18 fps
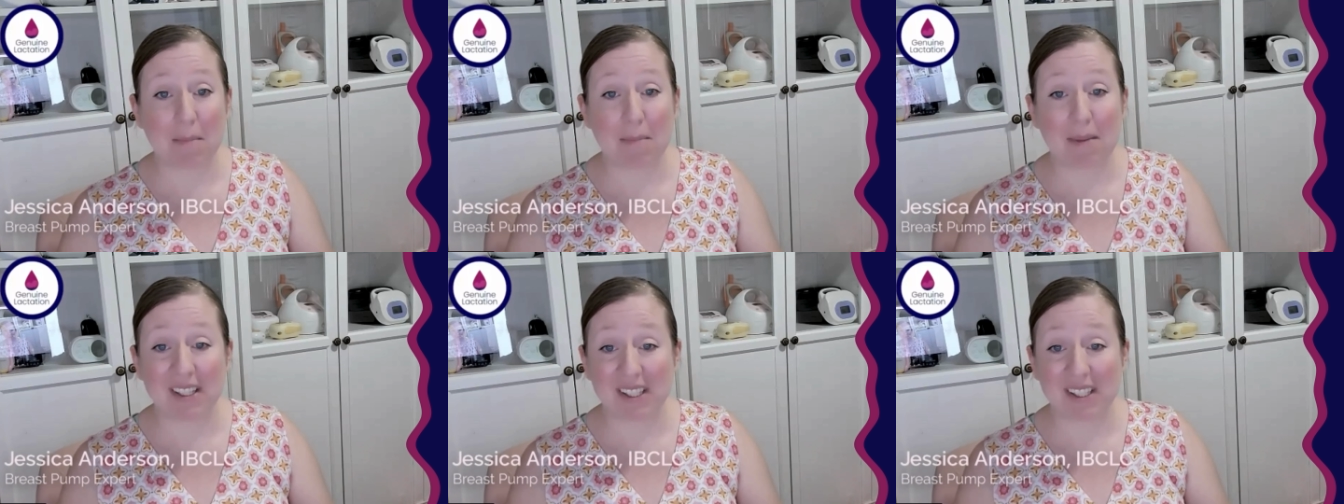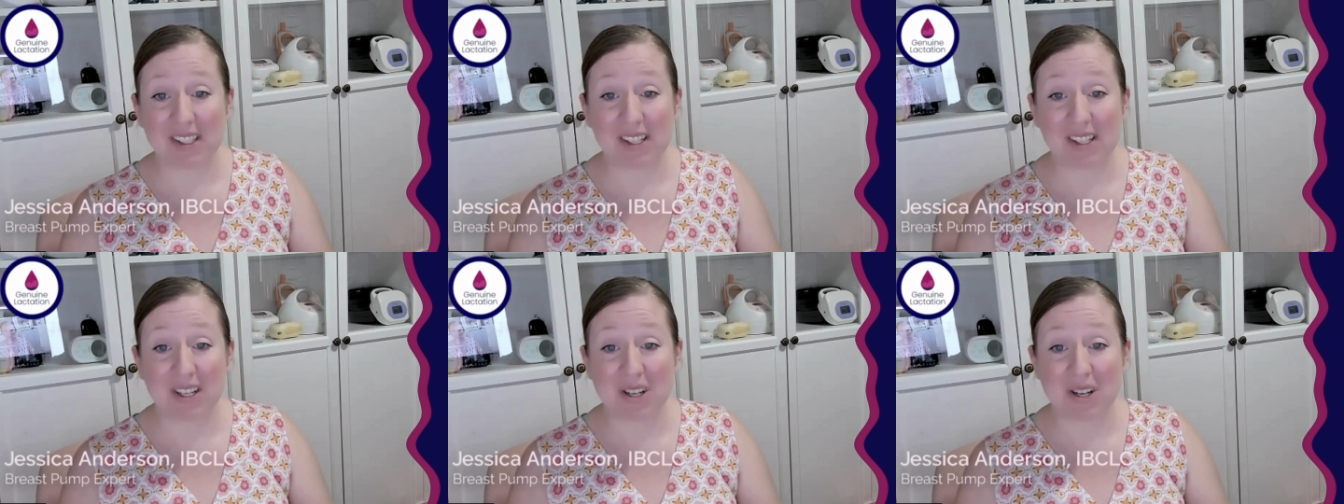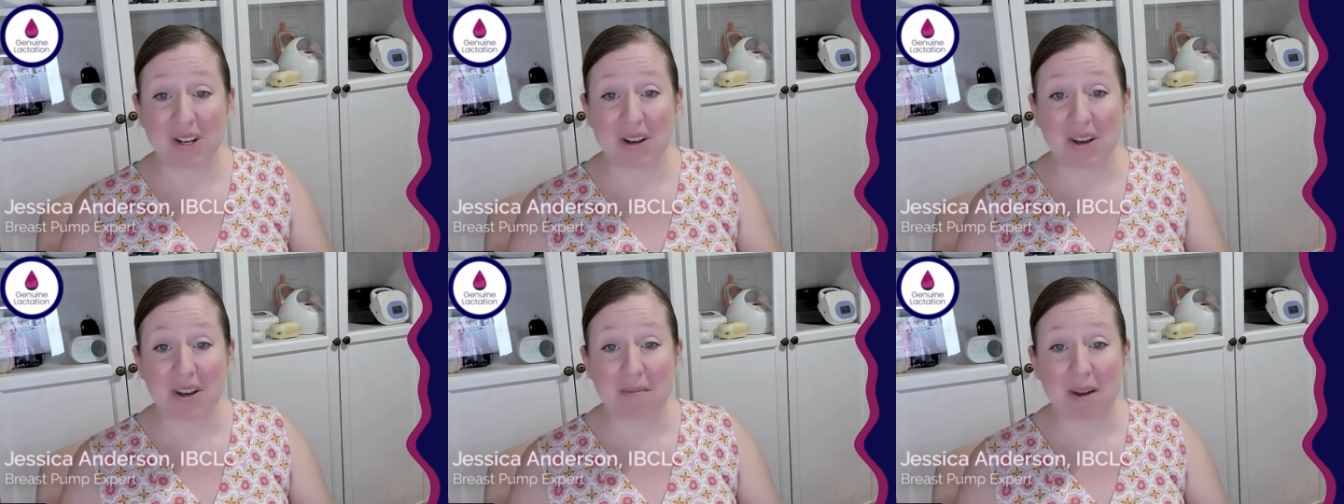best decision
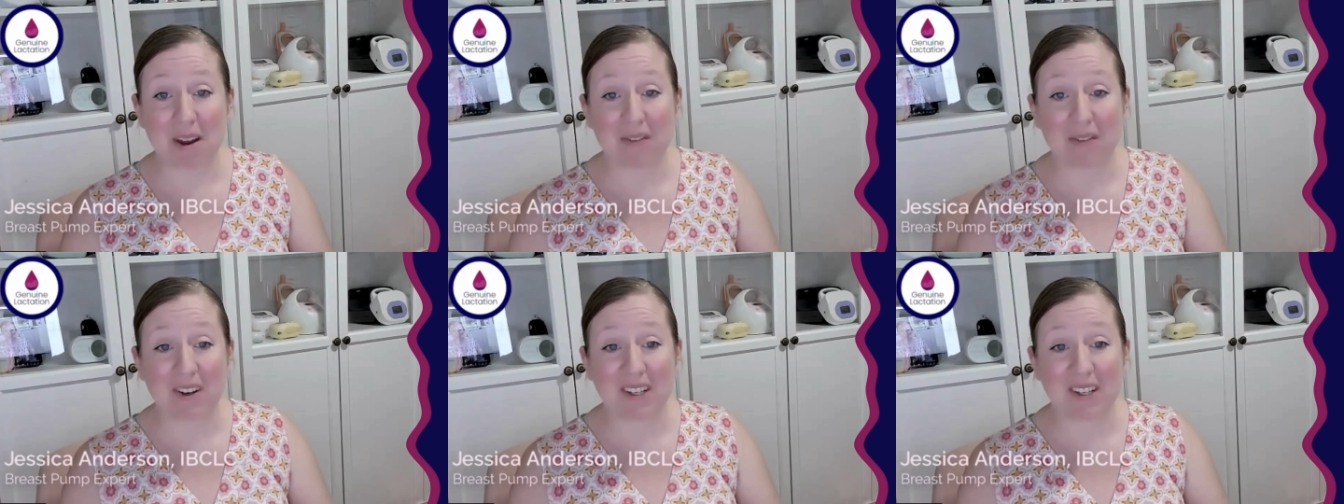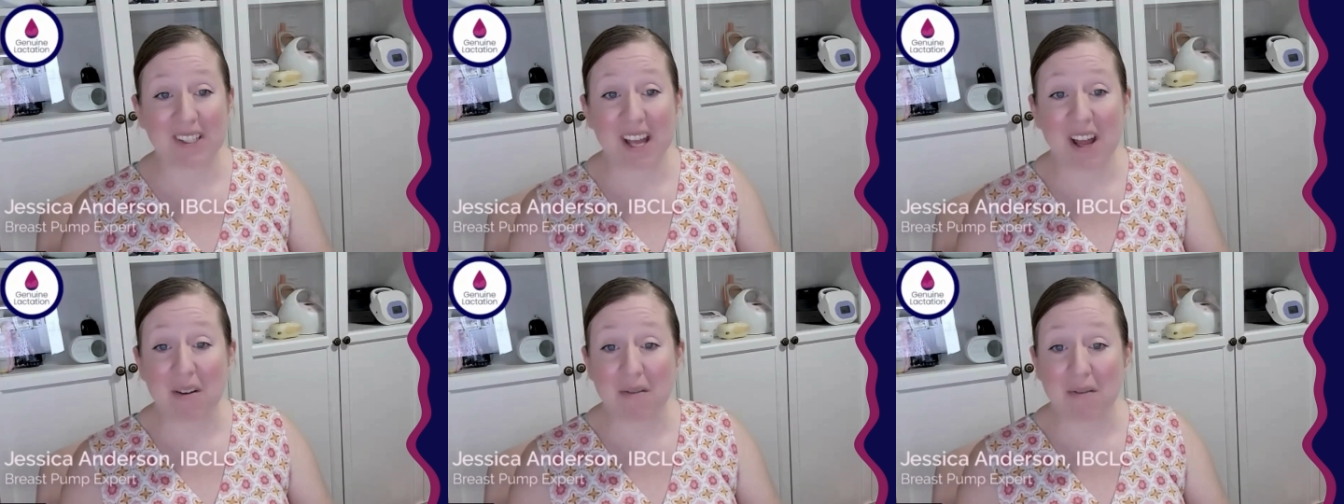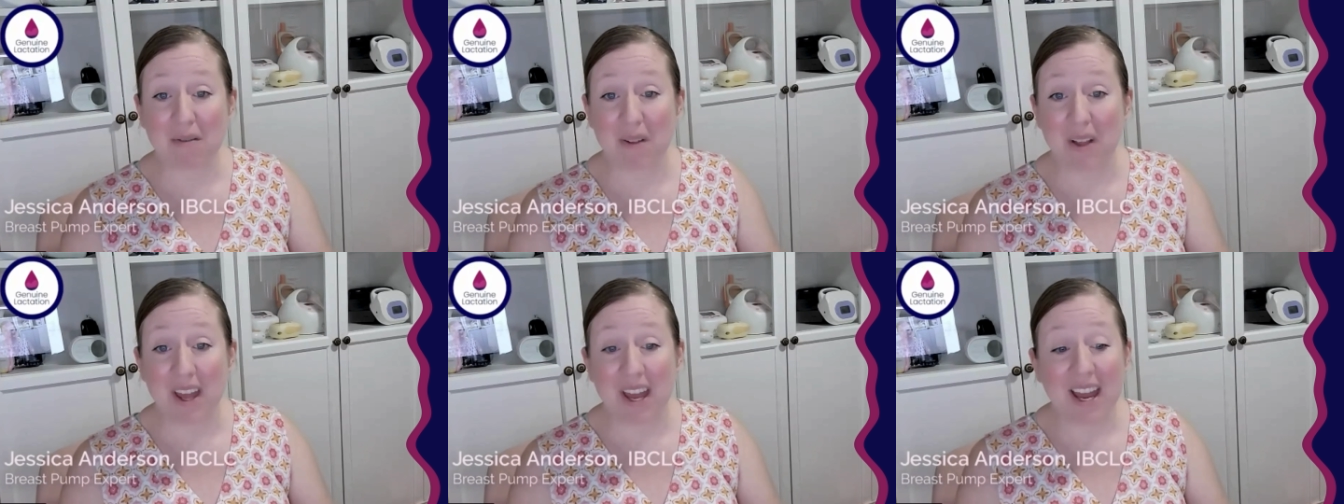you can make for
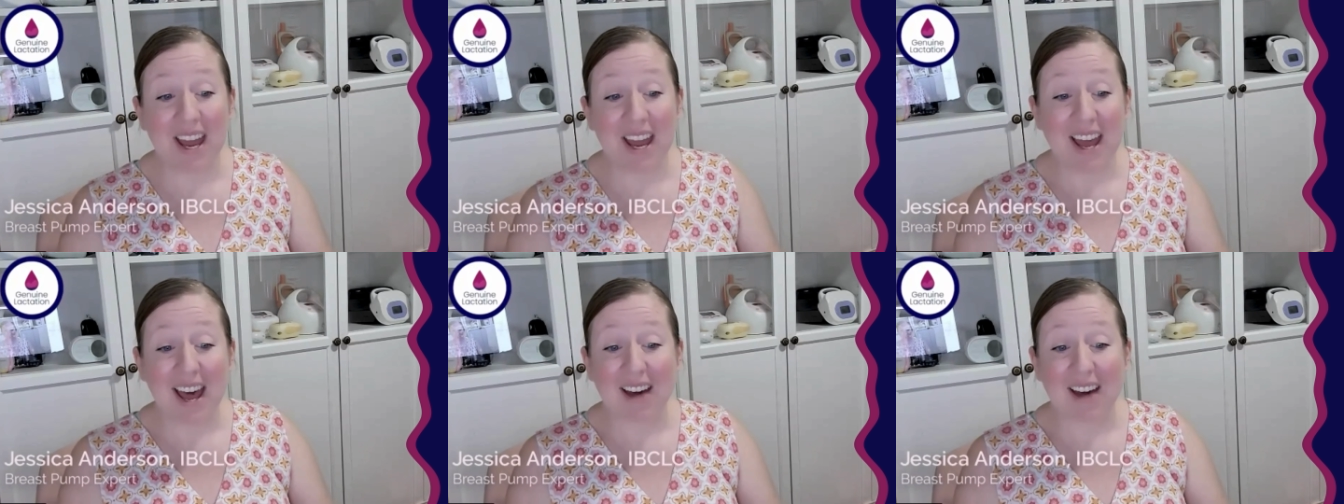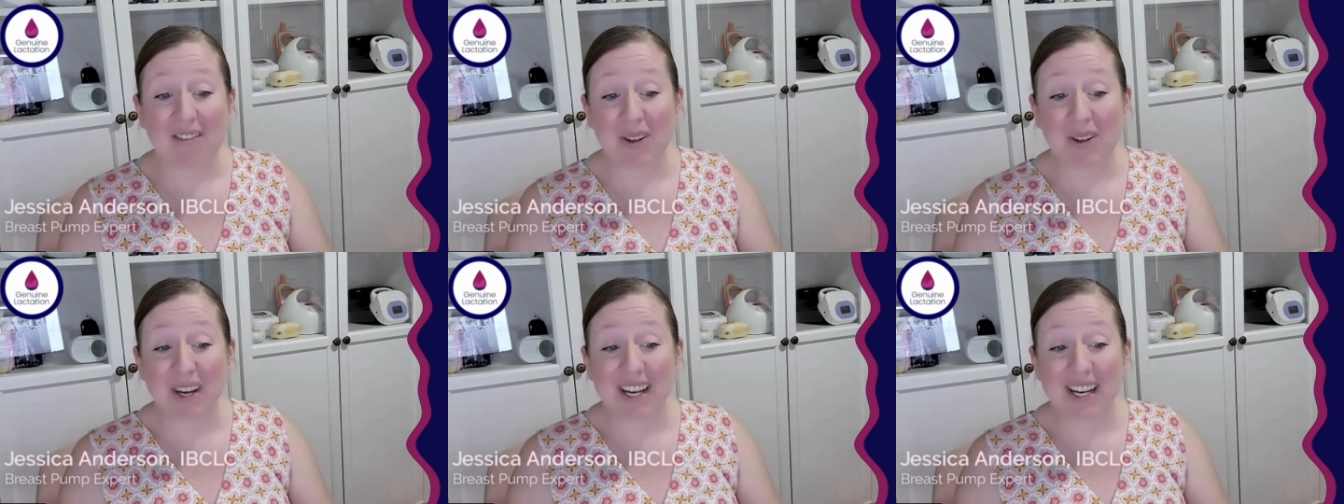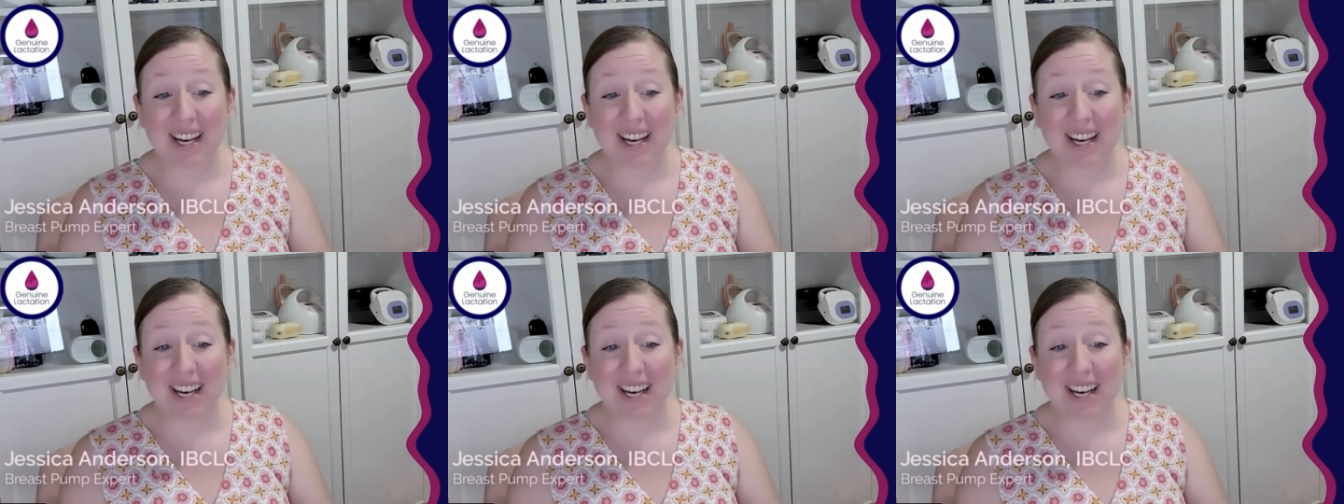yourself. Have a great